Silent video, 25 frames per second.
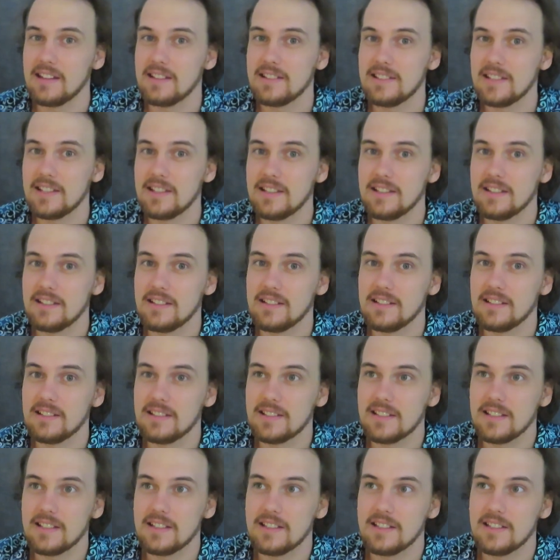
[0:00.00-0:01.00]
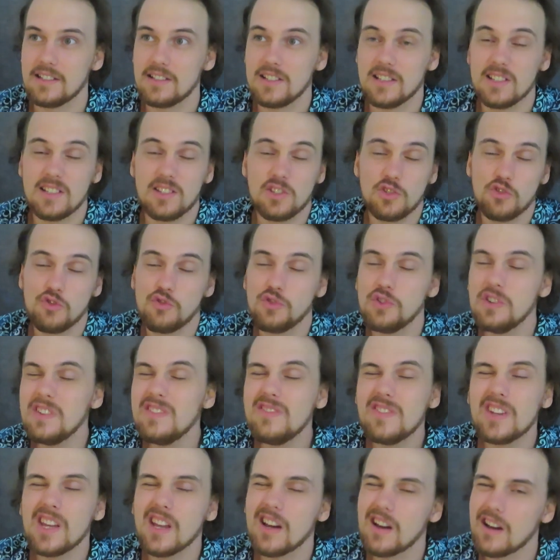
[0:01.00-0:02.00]
to
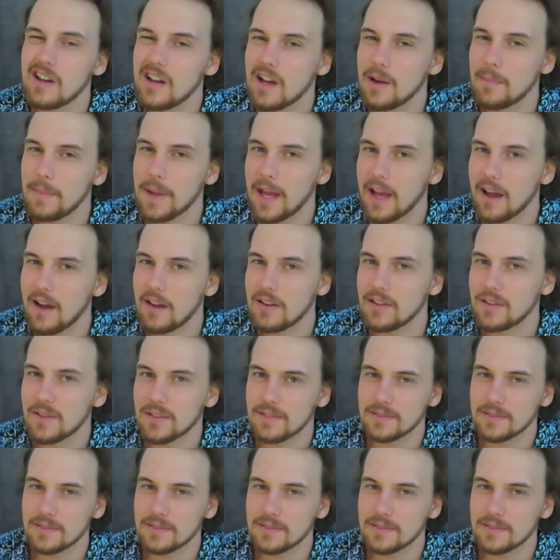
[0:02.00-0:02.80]
trivia about.